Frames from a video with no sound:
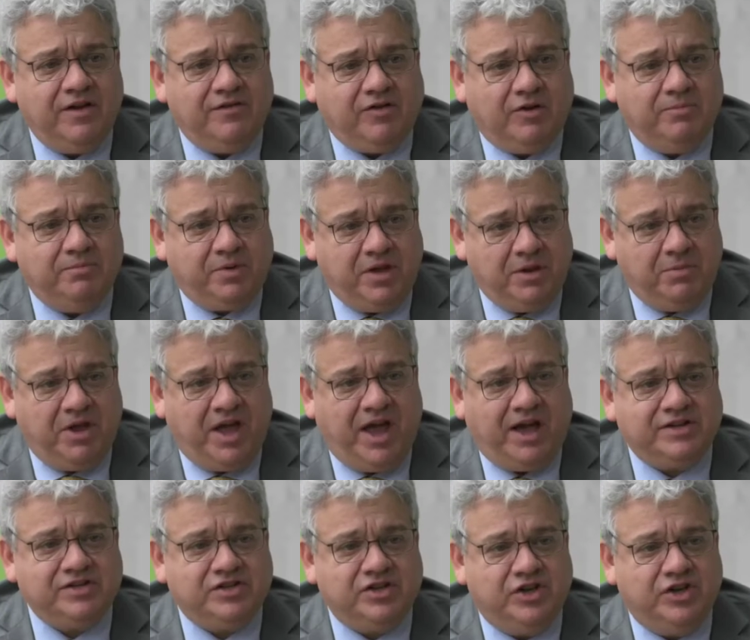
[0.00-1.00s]
from
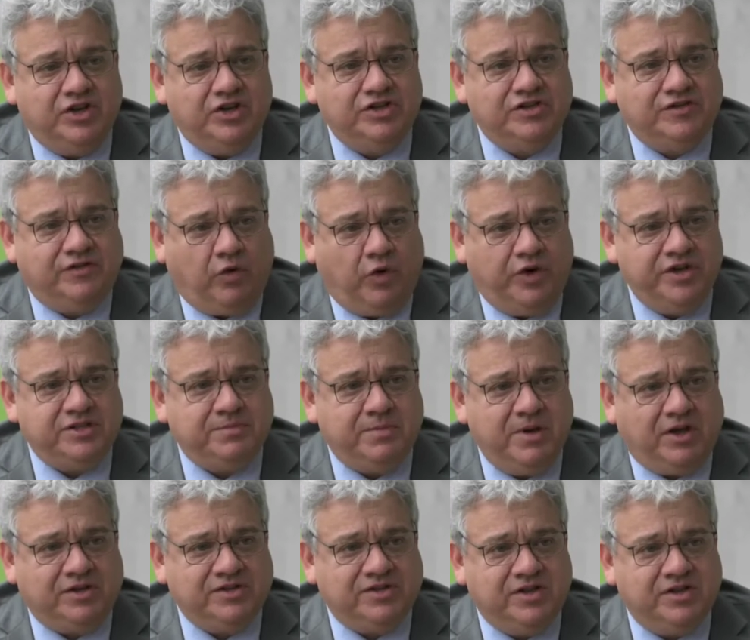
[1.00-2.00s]
PBXs,
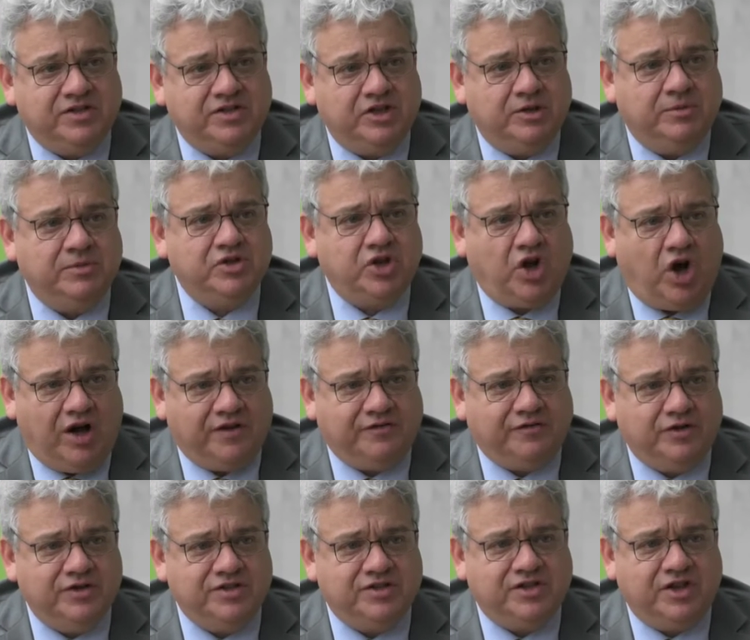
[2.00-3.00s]
voicemail systems,
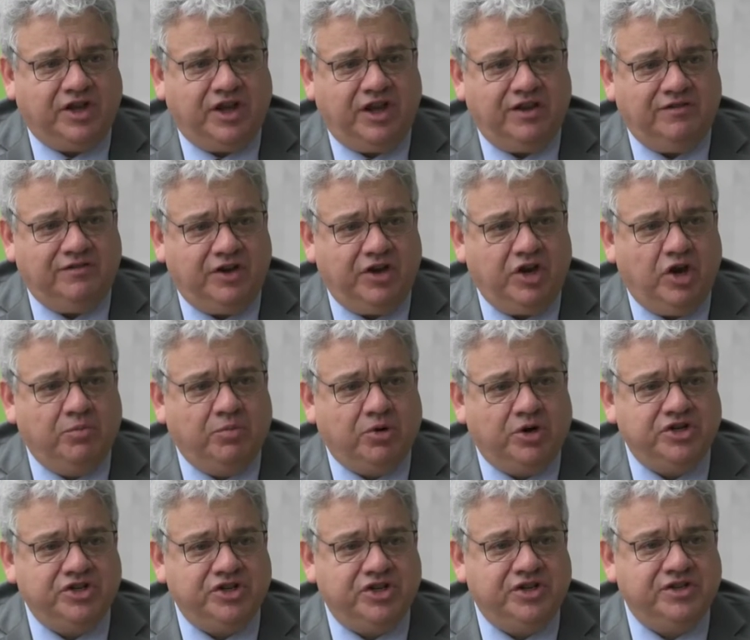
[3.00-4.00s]
conferencing, video
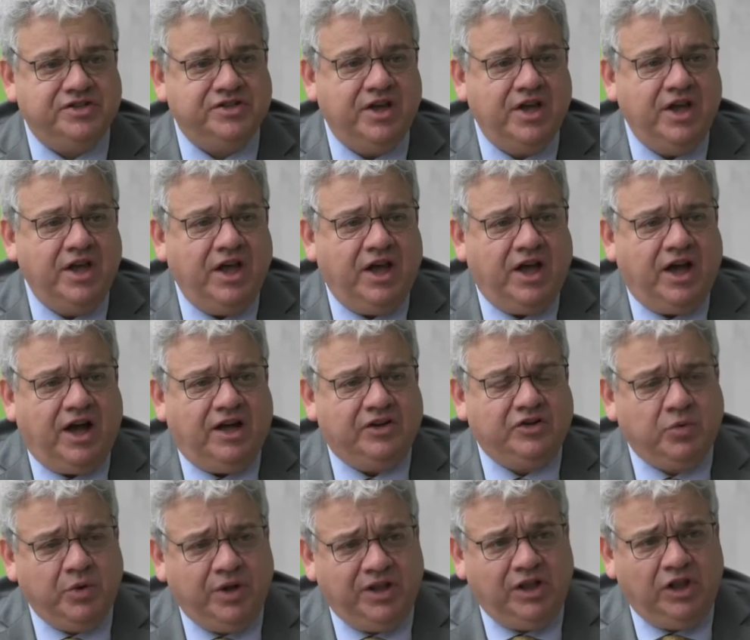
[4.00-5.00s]
bridges,
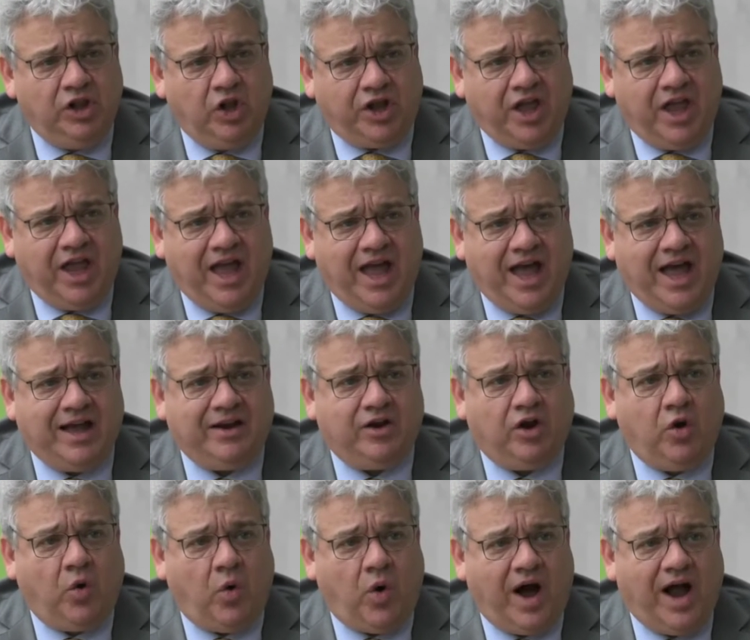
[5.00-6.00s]
to really looking at
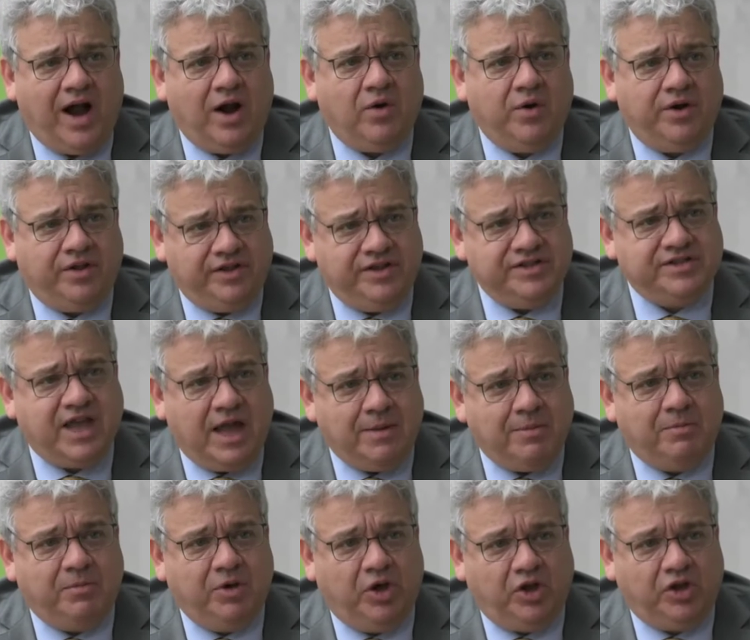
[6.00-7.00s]
acquiring these
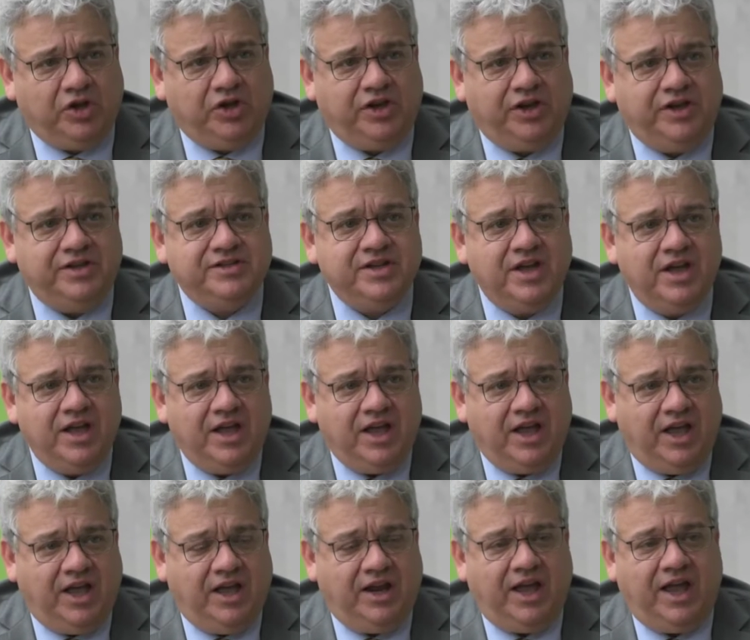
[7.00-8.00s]
capabilities
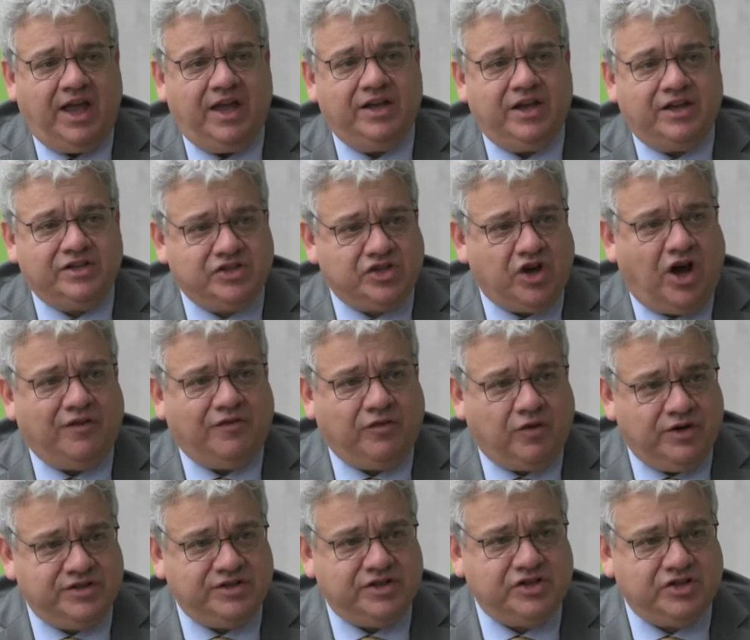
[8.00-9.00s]
in a
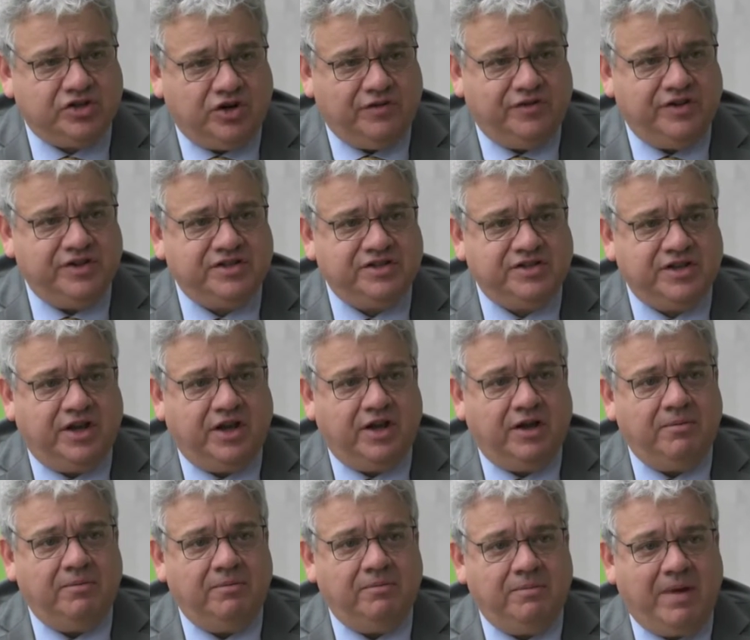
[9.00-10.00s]
software as a service
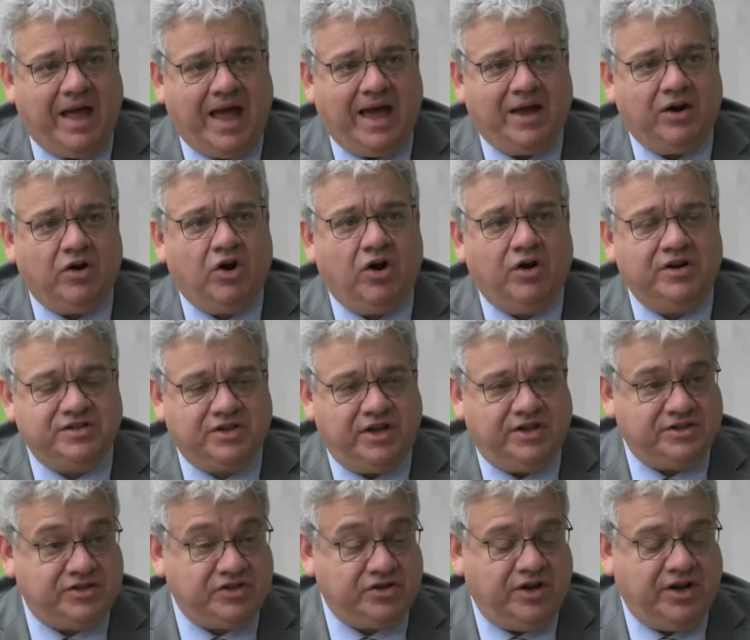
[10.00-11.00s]
manner,
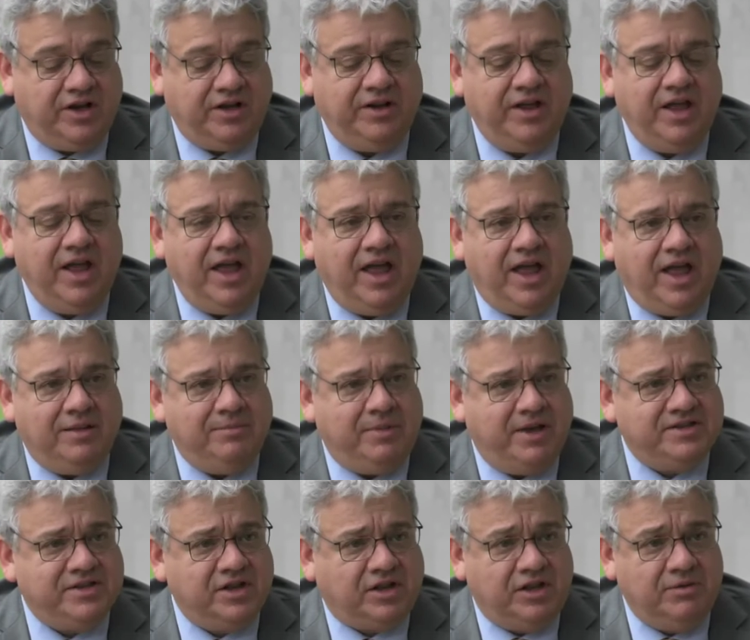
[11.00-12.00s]
and
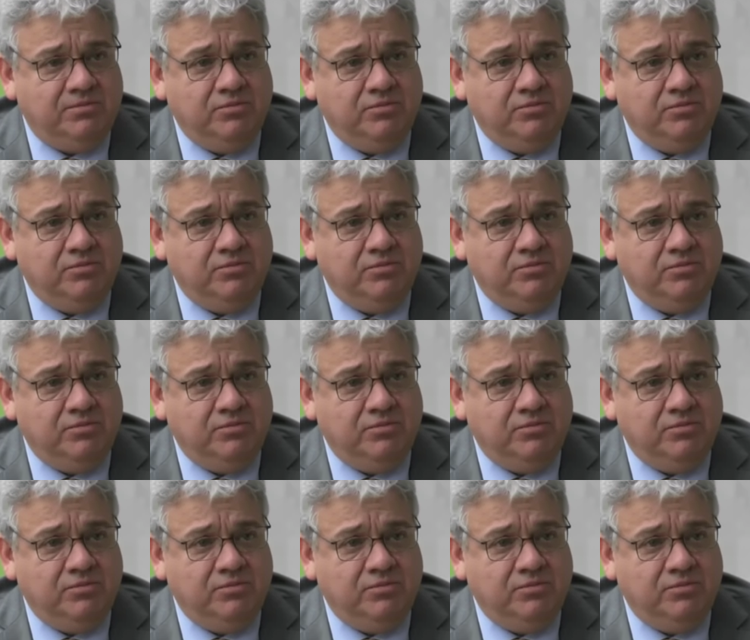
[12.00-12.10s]
basically